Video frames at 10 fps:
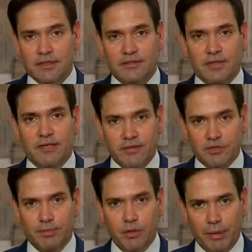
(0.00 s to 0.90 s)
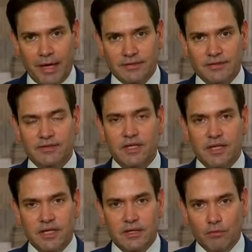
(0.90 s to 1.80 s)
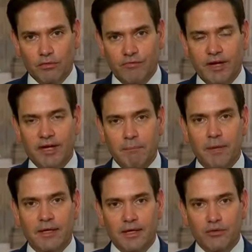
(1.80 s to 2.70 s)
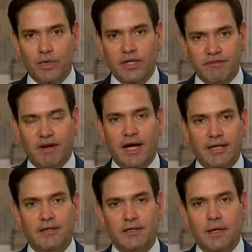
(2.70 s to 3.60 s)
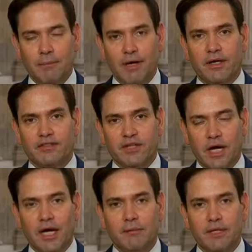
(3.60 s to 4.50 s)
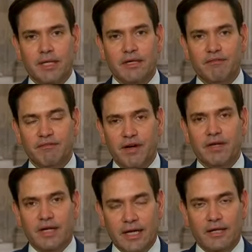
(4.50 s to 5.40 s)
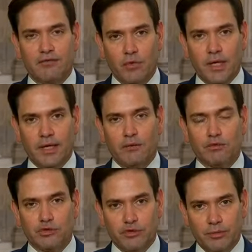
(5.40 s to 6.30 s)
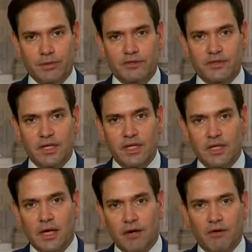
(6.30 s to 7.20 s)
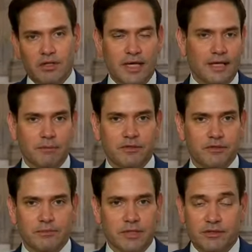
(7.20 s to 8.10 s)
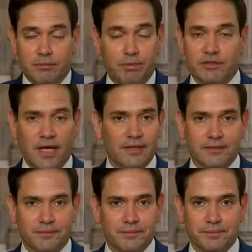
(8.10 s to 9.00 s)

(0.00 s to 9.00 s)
listen, if this bill passes, it will fundamentally redefine America's economy in a very negative way and will strip us of our dynamism. As simple as that.